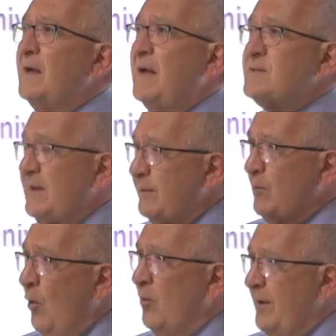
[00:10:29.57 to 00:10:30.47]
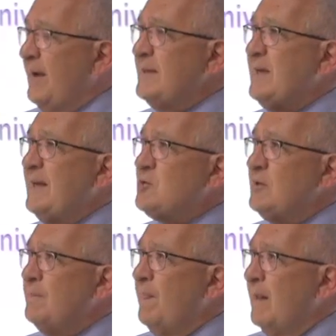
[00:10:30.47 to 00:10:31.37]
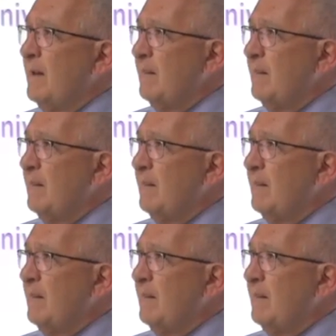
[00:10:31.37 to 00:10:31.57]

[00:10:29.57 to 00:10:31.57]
as an organisation